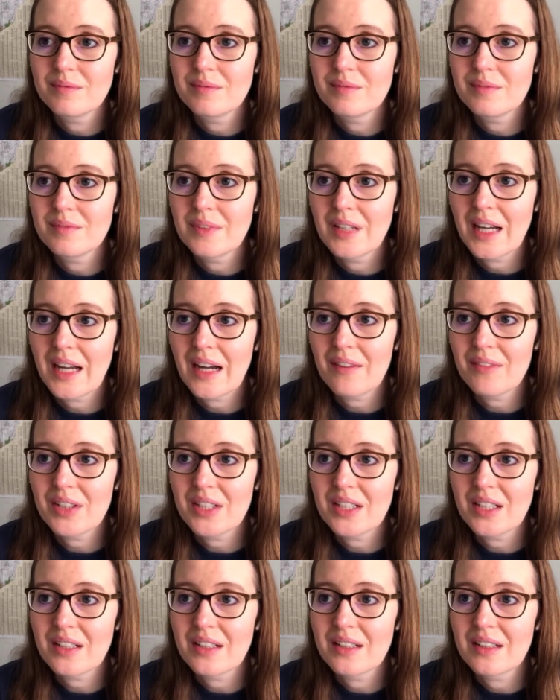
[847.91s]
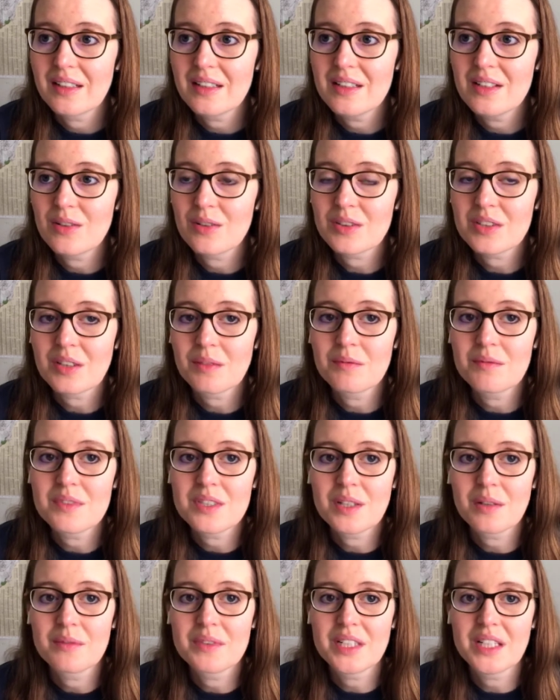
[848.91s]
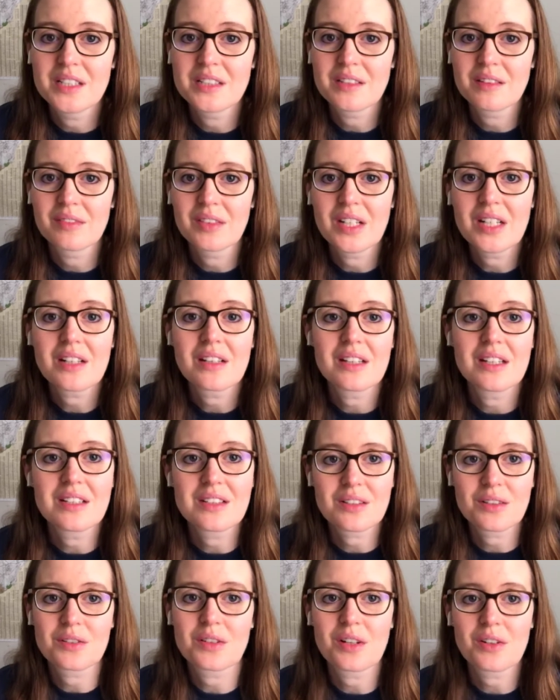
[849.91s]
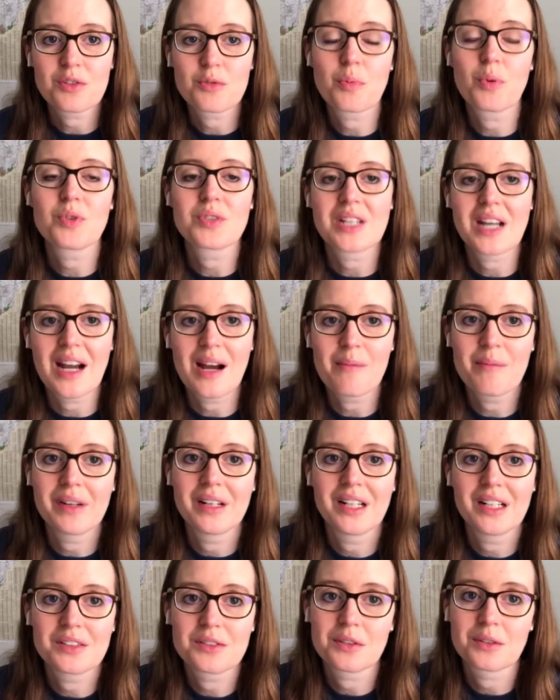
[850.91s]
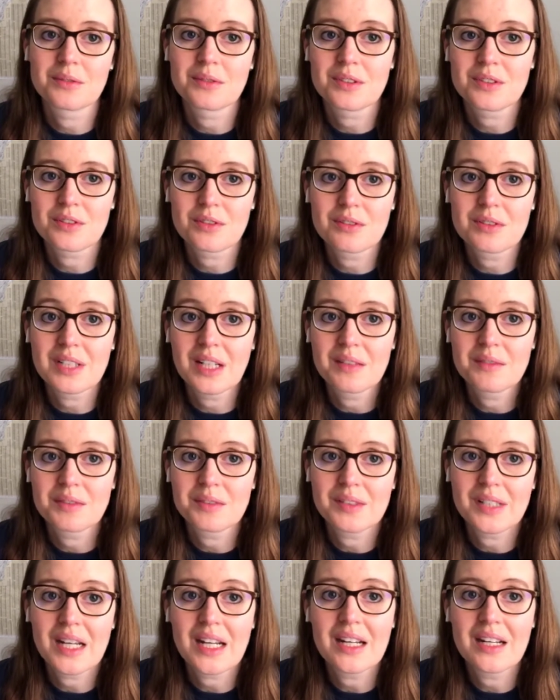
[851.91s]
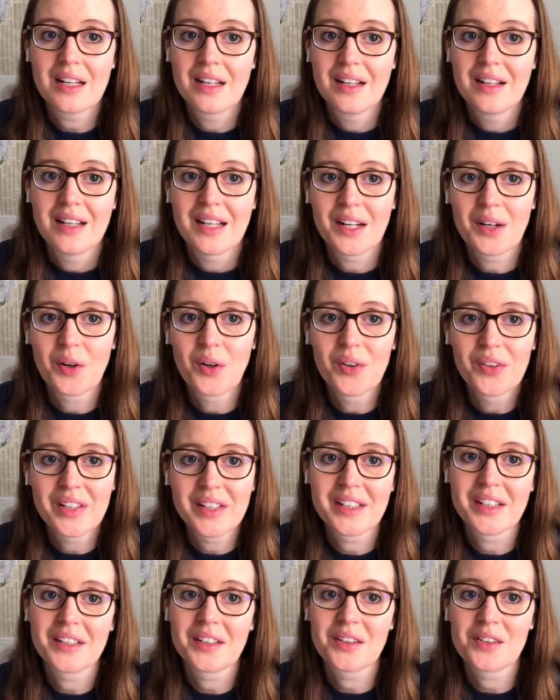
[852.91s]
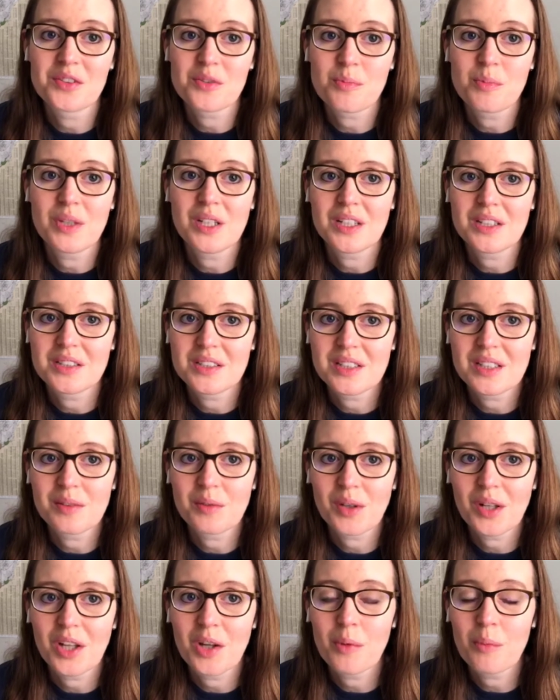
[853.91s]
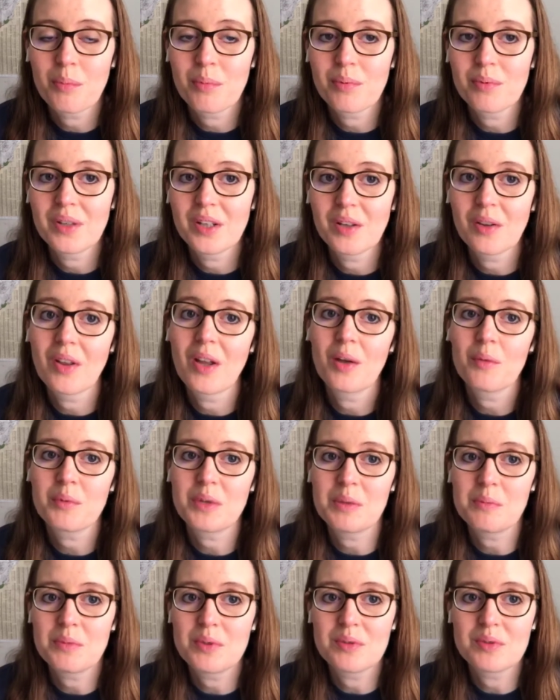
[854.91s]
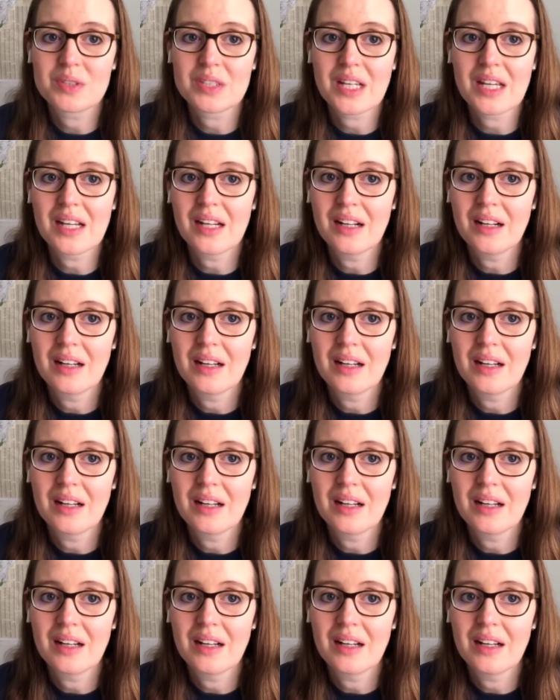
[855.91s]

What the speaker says: having some sense of like things that are supposed to happen at certain times of day, and hold on to those, because it'll help keep you sane.